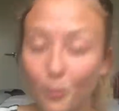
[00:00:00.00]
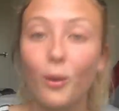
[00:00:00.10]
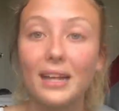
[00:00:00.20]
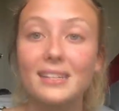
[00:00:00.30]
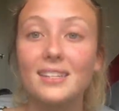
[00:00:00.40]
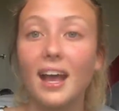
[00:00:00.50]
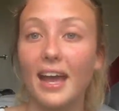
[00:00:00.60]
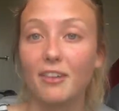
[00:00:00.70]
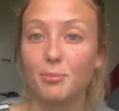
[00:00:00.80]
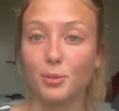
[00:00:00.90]
Once I
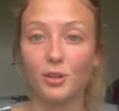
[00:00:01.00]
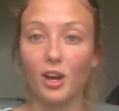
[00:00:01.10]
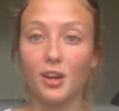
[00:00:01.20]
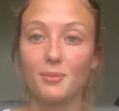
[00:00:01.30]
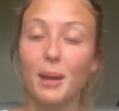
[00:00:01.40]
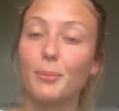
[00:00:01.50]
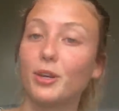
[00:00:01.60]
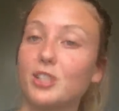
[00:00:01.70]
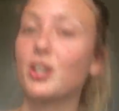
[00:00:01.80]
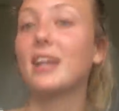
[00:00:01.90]
have put on my
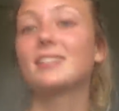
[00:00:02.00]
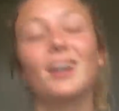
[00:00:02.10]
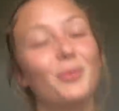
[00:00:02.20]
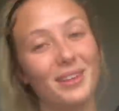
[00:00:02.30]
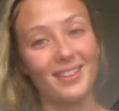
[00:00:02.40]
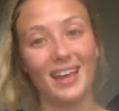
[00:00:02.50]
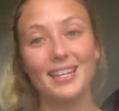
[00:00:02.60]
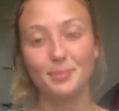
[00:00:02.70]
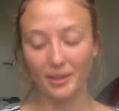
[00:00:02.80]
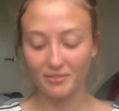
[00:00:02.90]
moisturizer with
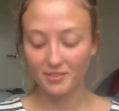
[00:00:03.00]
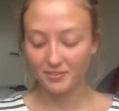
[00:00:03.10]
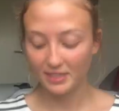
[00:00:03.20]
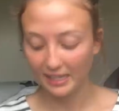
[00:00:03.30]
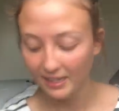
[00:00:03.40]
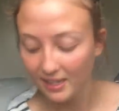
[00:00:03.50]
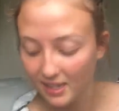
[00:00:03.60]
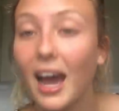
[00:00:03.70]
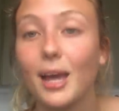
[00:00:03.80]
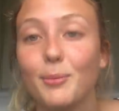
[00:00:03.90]
SPF 15,
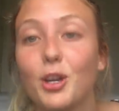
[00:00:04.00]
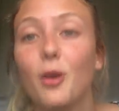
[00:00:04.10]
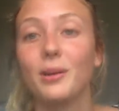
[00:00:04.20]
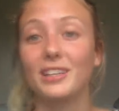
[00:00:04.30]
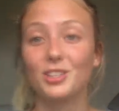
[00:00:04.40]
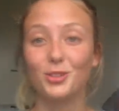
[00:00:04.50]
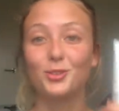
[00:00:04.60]
I am going to